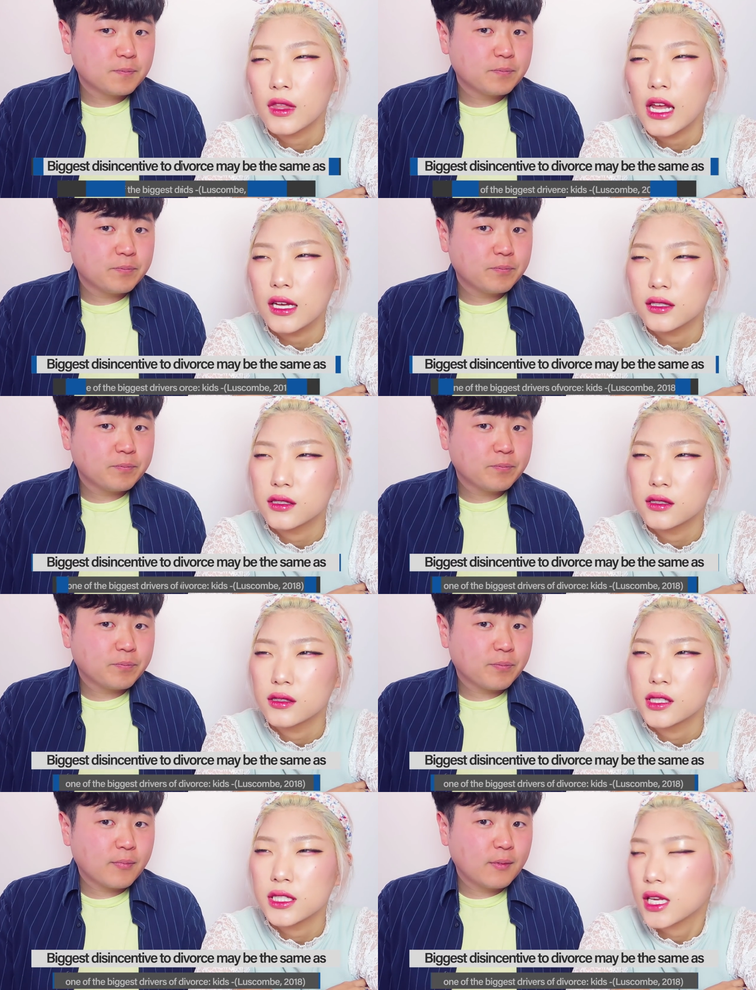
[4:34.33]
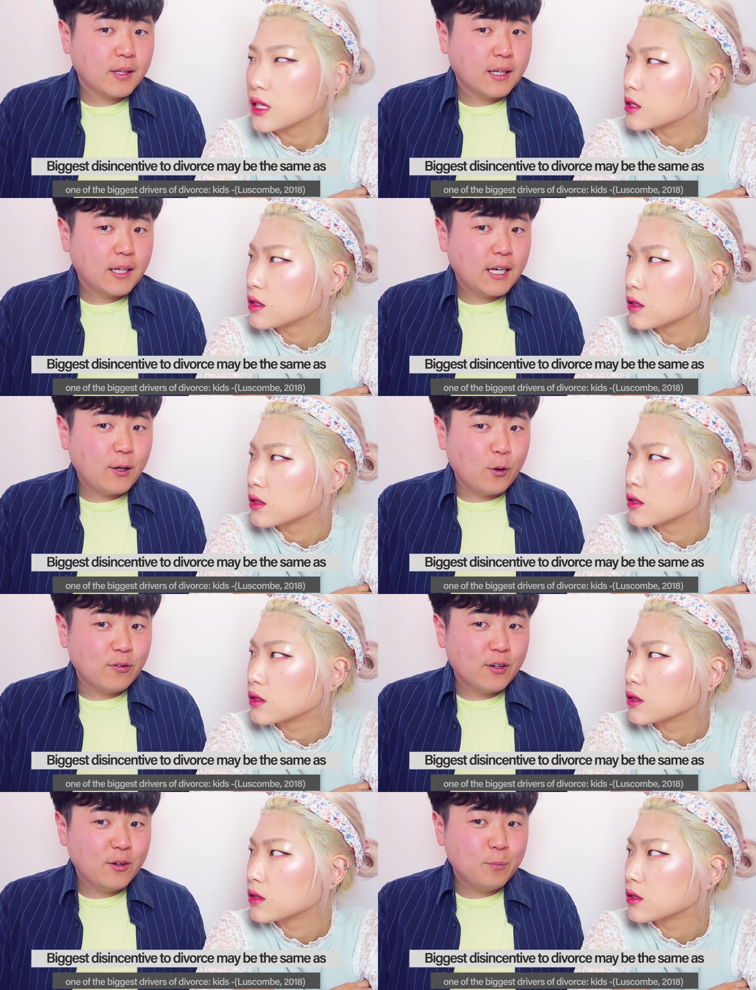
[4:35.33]
Speaker 1: Yes, is kids.
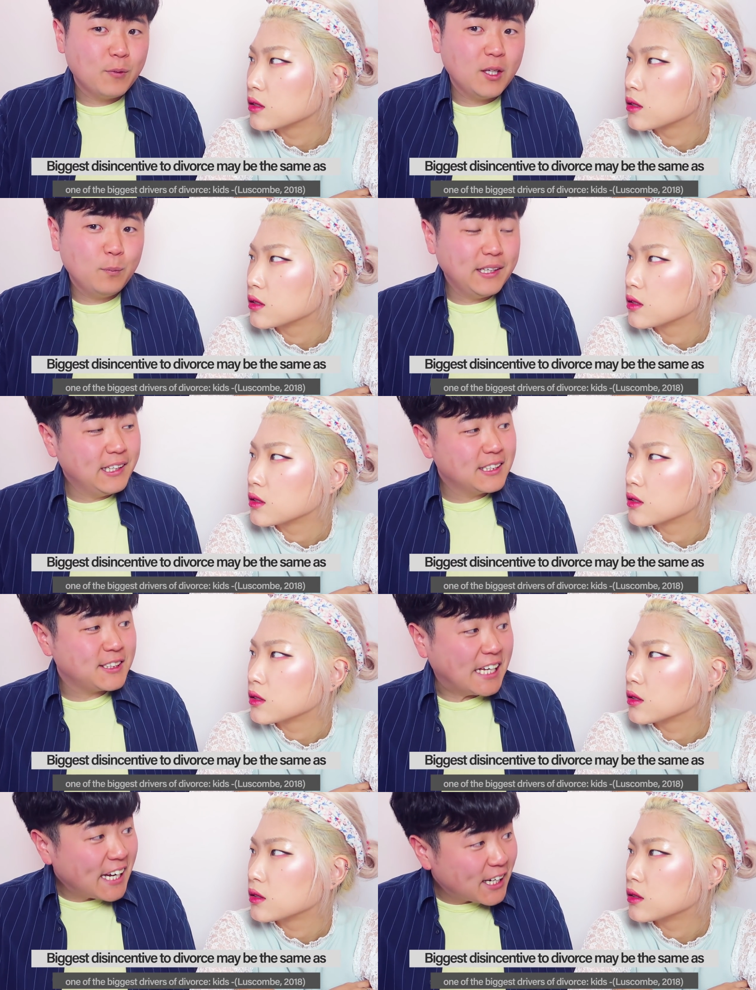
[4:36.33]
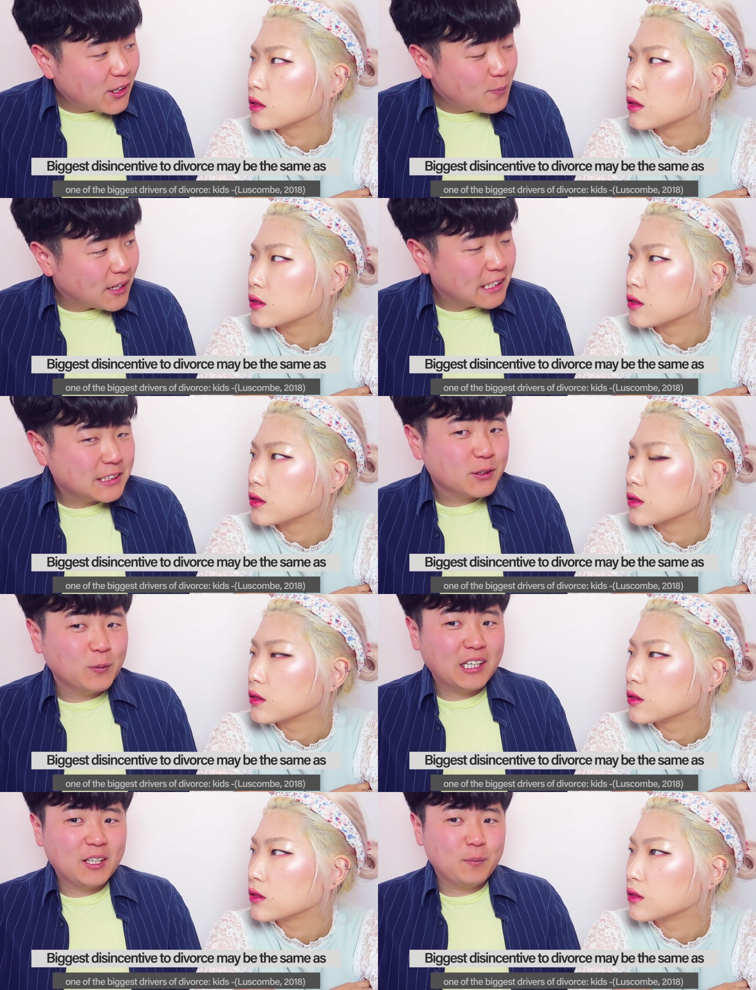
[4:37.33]
Speaker 2: However, may be the same as
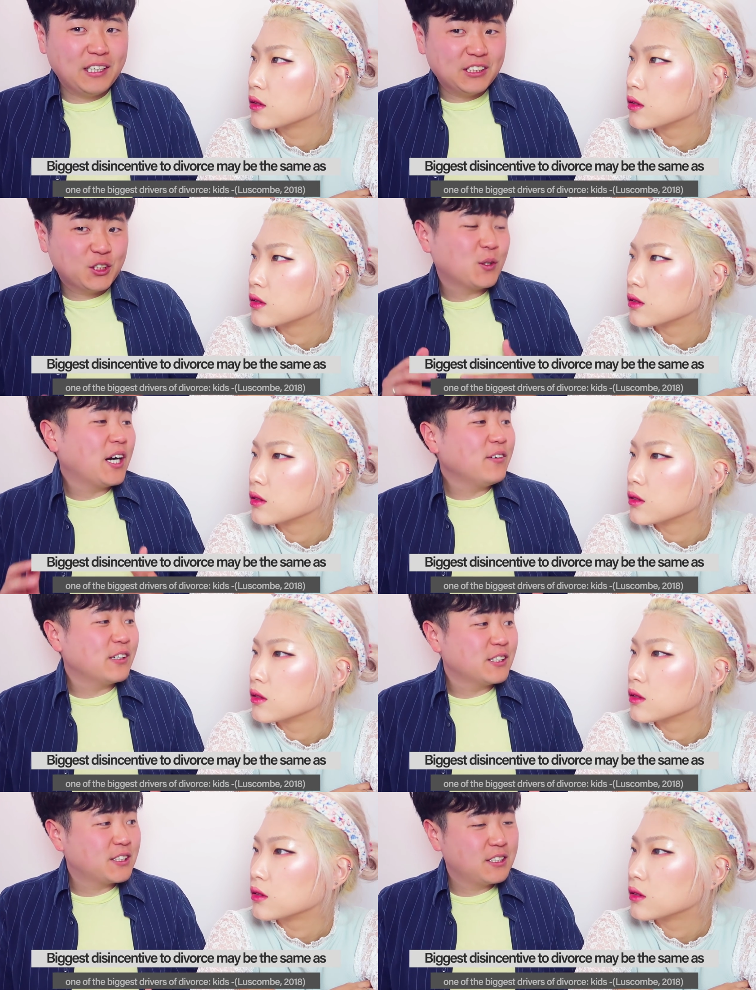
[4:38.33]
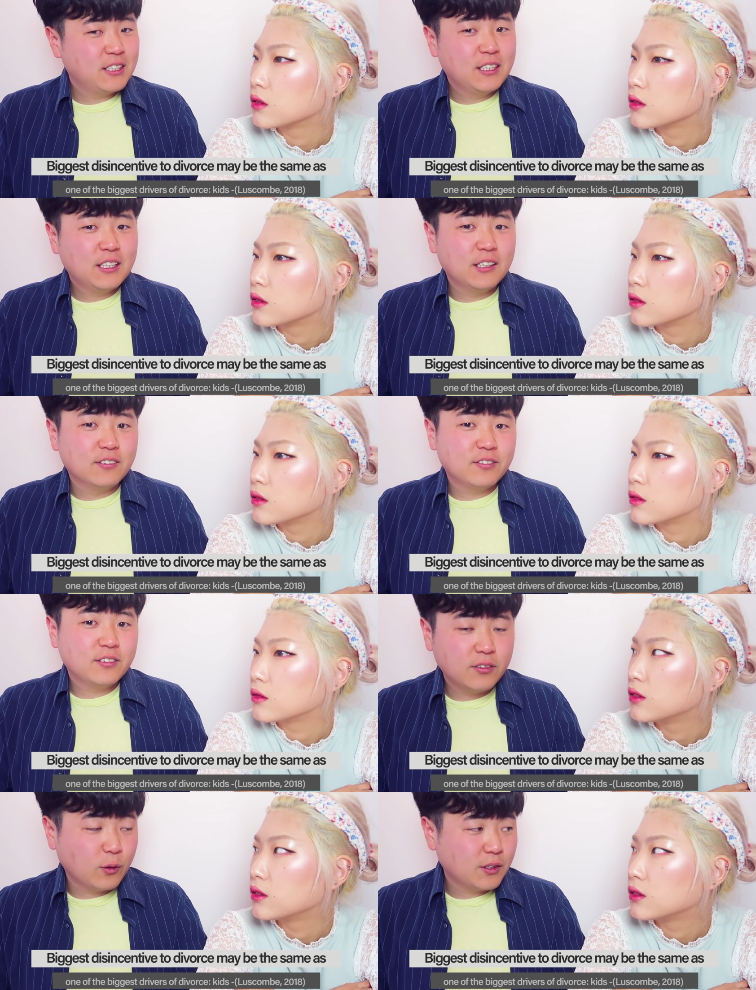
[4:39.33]
one of the biggest drivers of
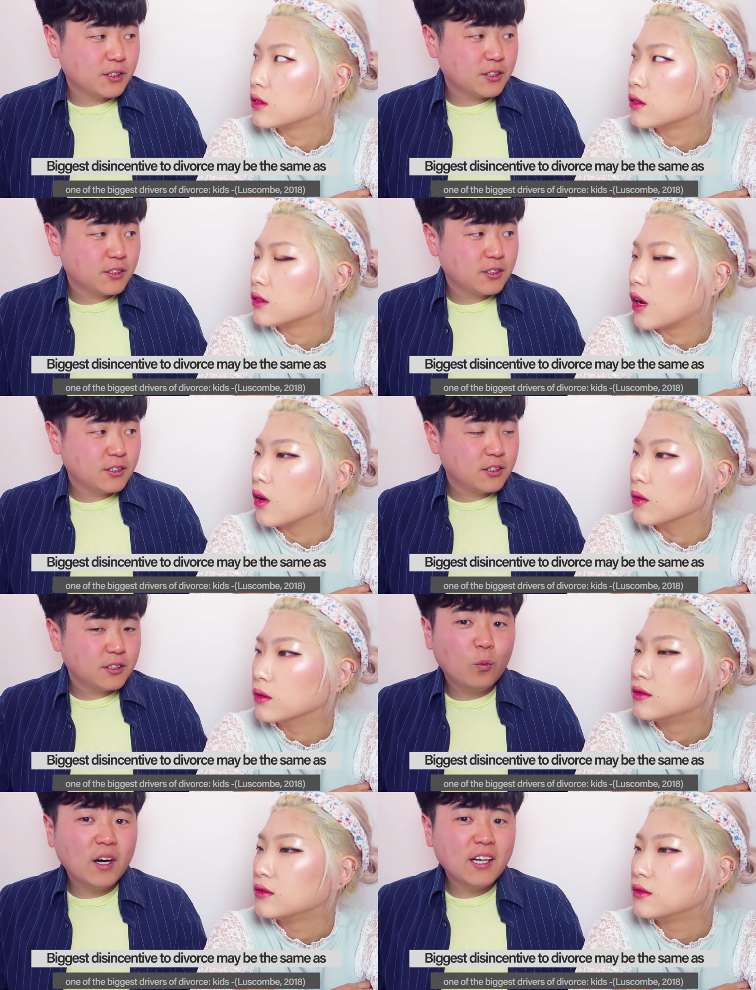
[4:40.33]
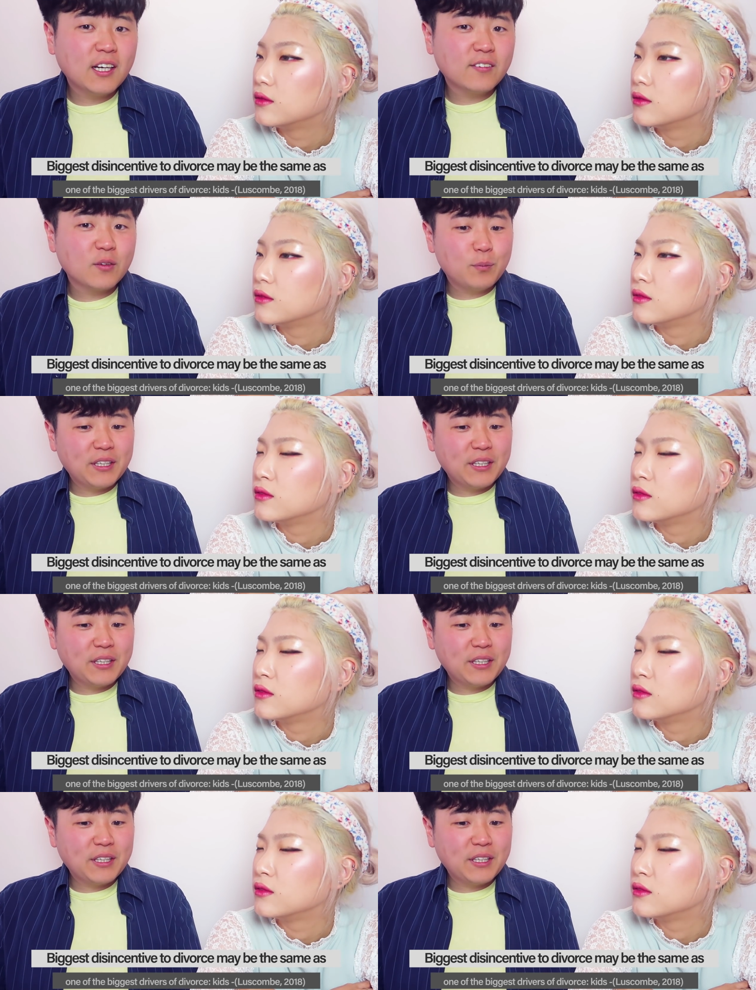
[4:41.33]
divorce. Oh. One of the